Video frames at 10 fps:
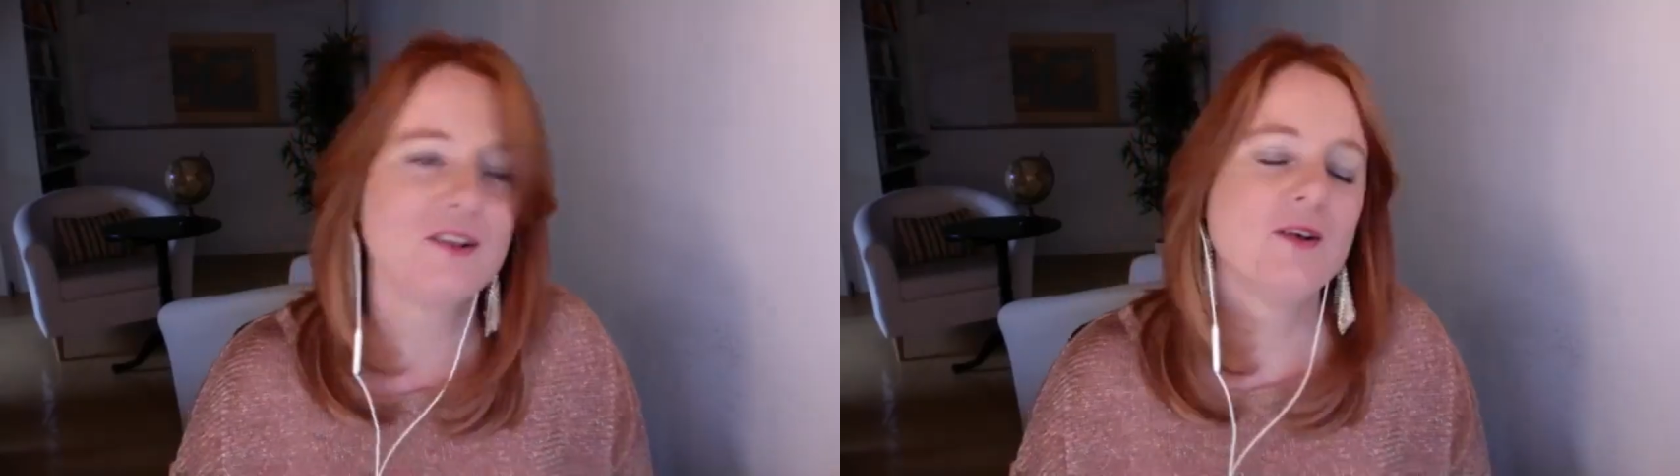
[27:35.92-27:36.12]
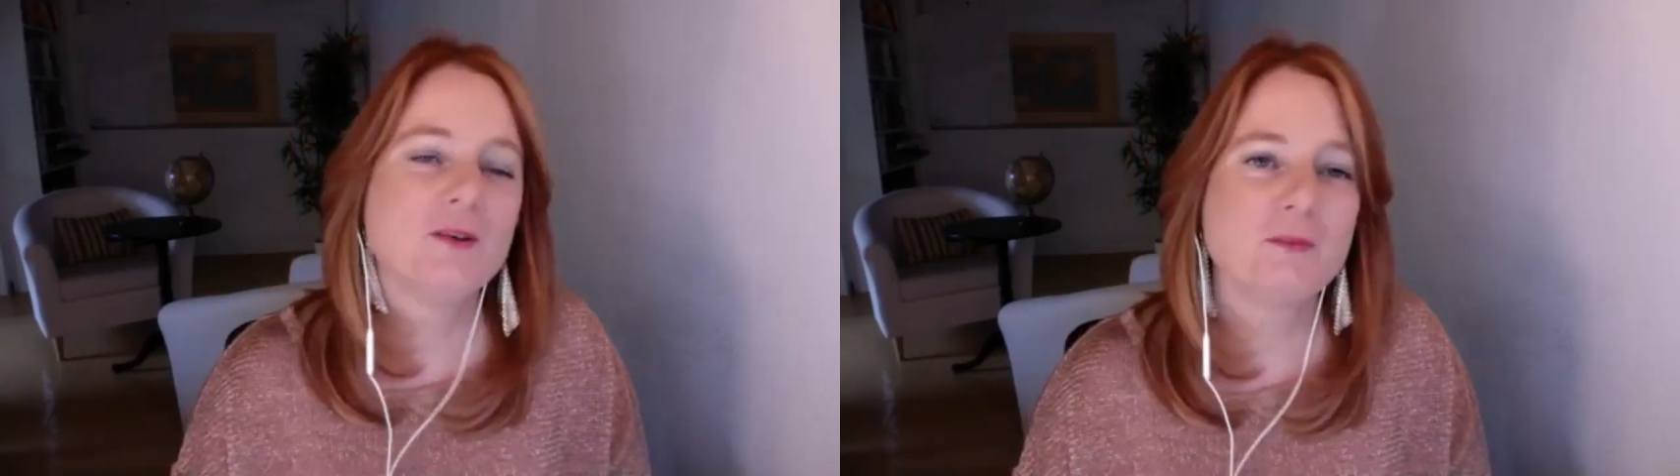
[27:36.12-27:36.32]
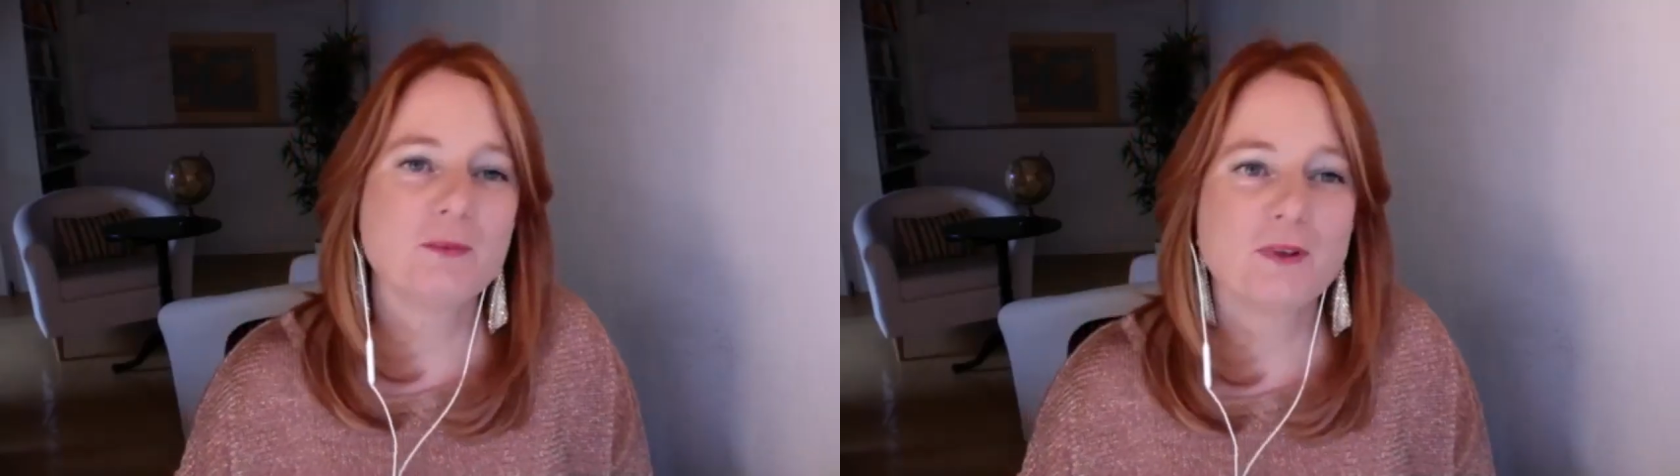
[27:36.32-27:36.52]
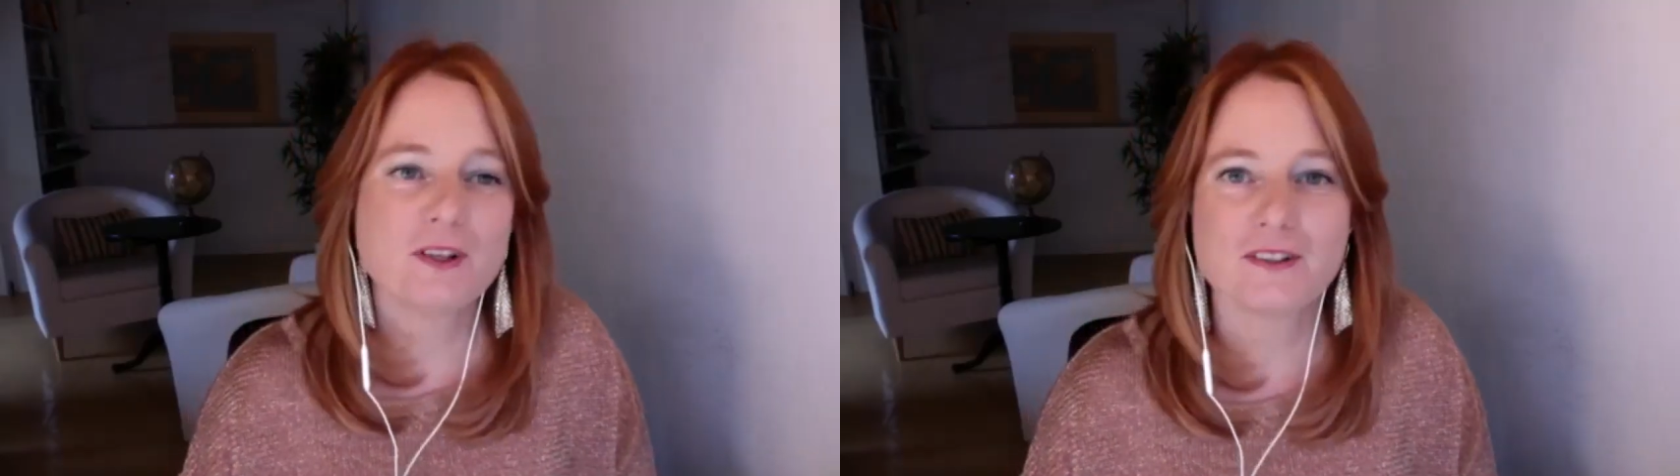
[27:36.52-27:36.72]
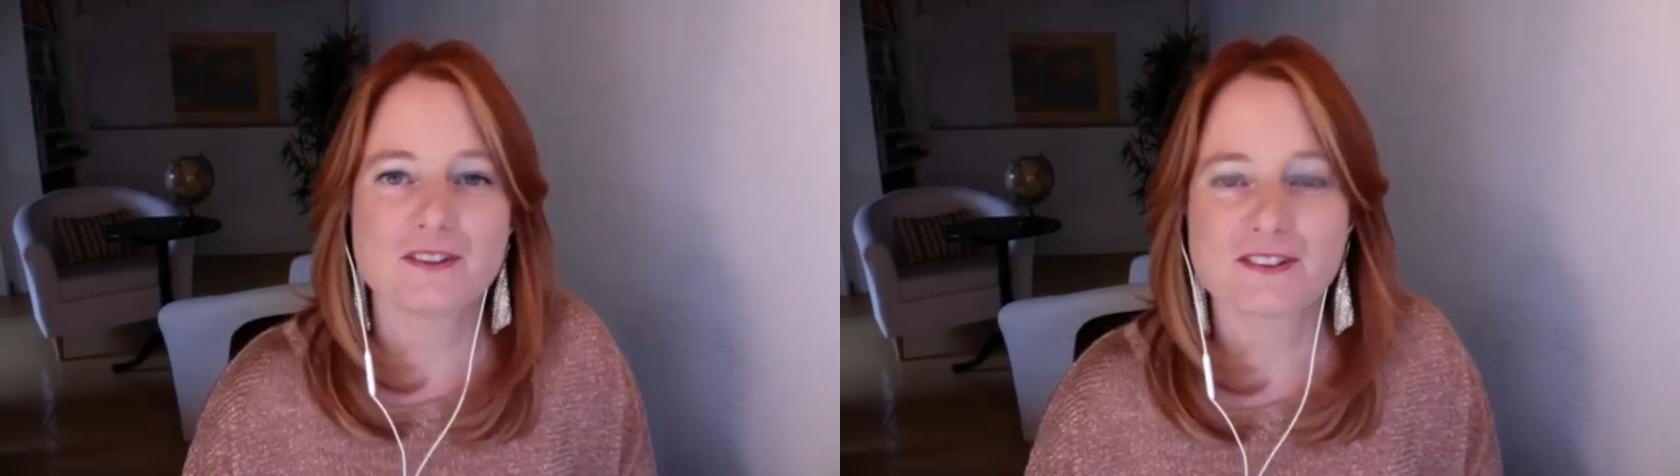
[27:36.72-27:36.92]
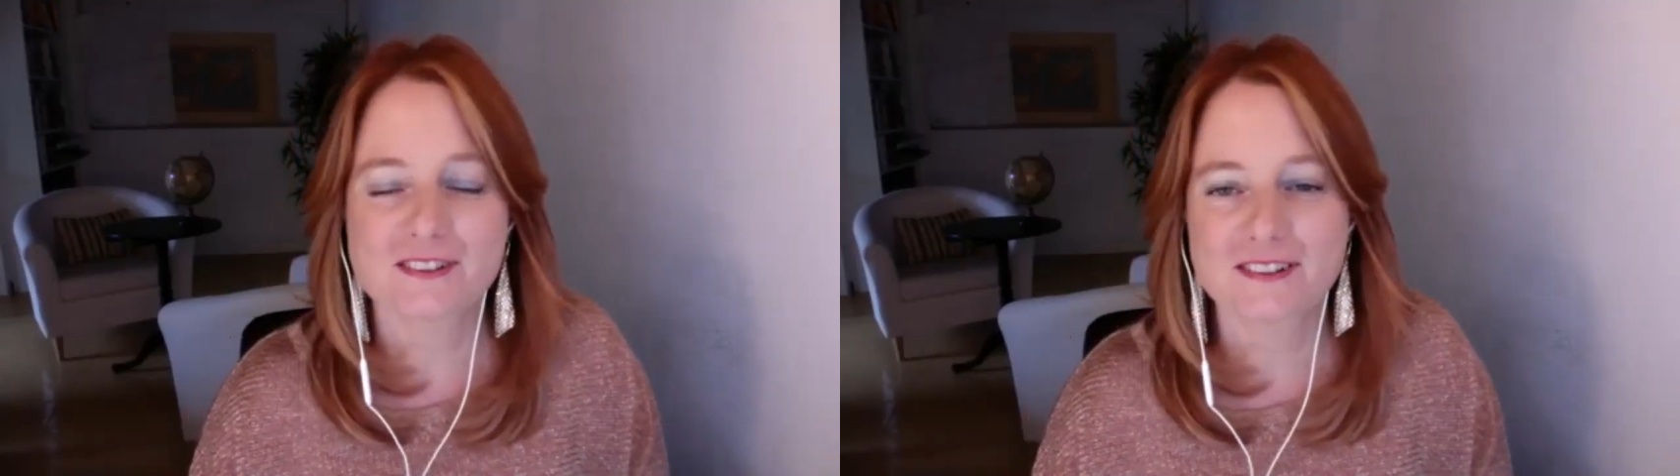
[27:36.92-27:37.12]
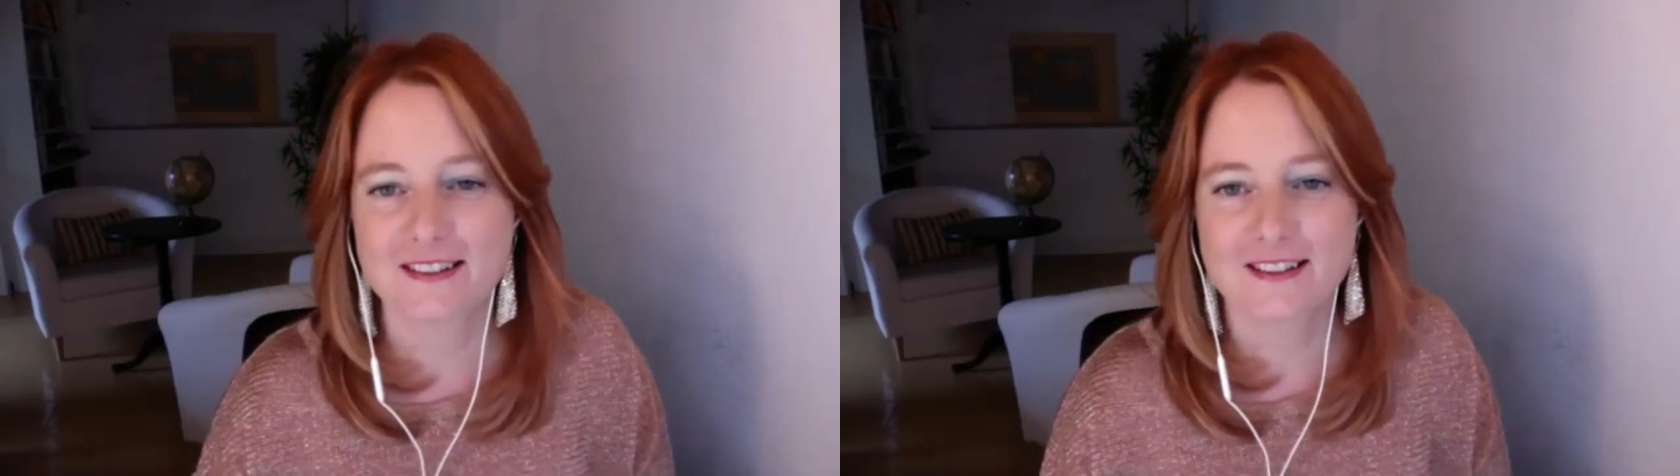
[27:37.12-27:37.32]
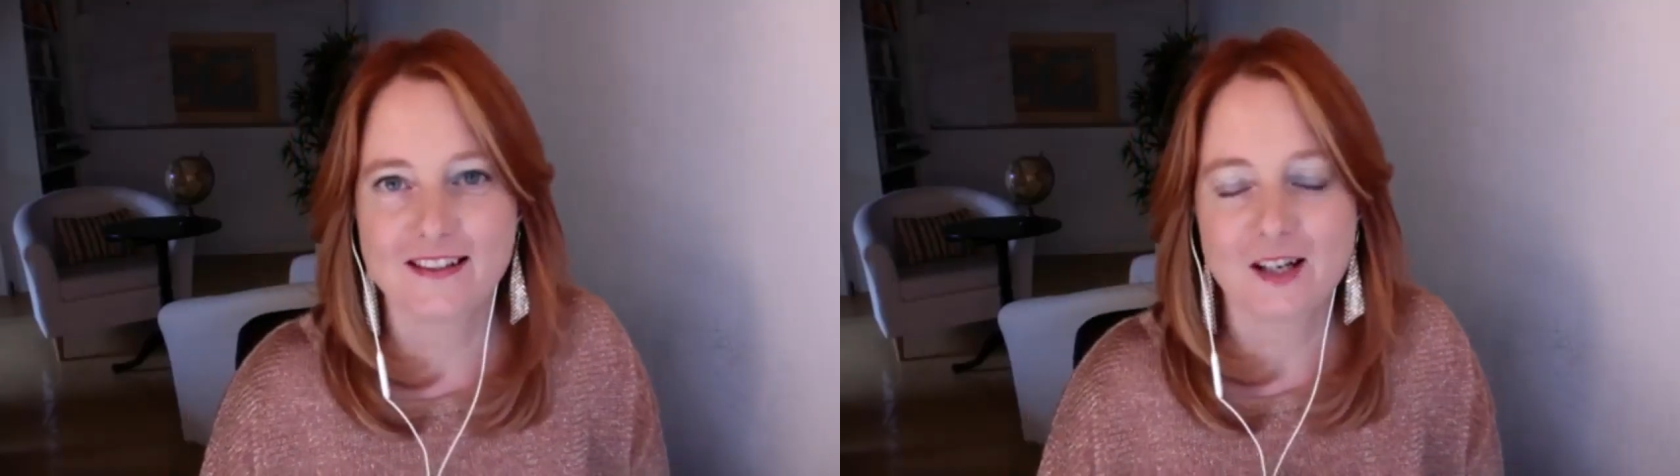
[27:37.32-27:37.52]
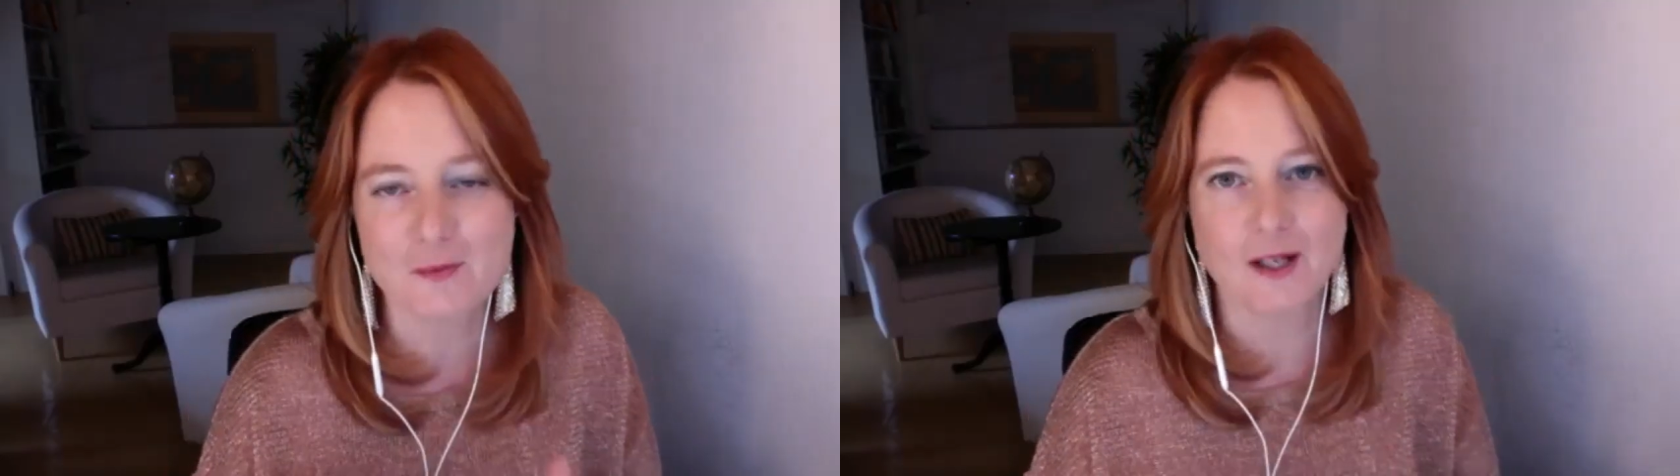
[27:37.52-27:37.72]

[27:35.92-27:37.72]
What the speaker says: words come